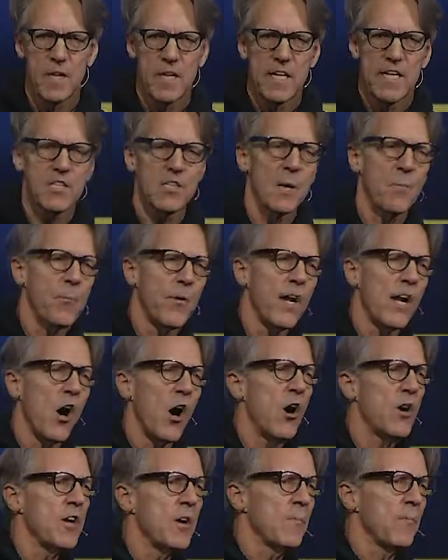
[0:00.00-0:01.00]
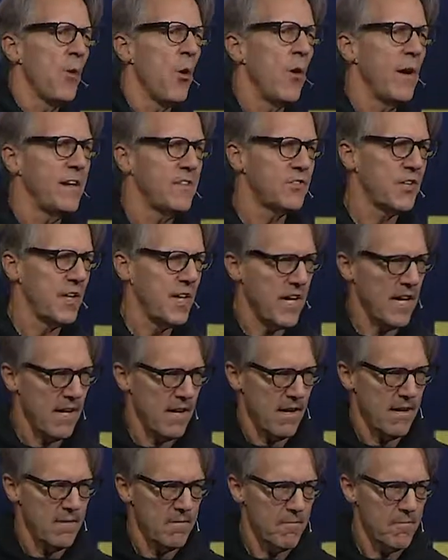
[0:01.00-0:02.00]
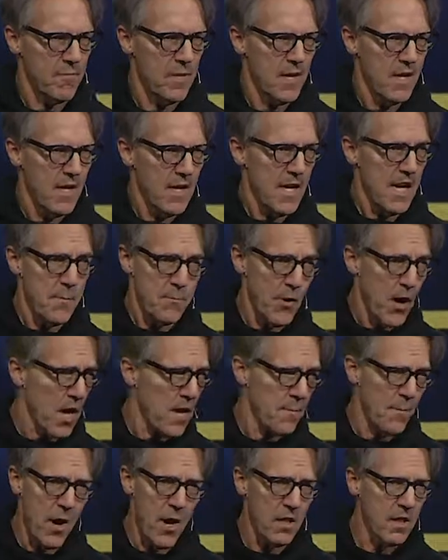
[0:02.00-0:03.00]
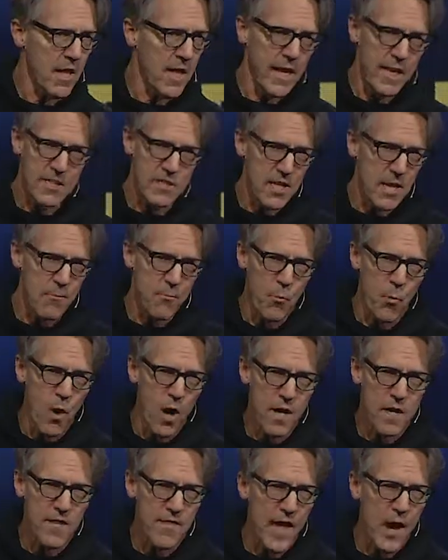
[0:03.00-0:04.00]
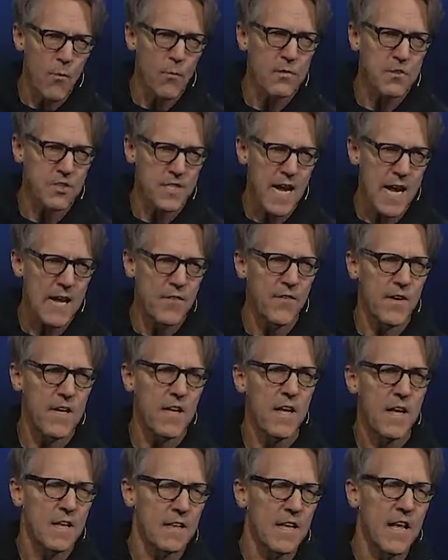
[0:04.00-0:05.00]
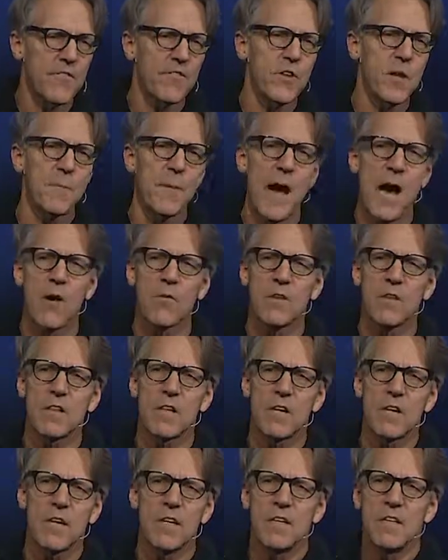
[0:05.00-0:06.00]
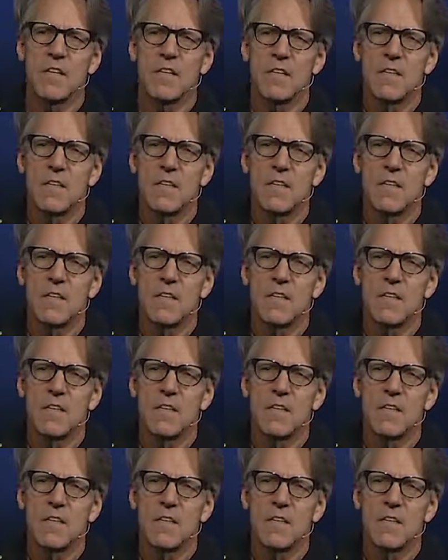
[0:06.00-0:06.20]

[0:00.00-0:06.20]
He said, bring all your boys in here. He brought them all in except one, and that was David, left him out in the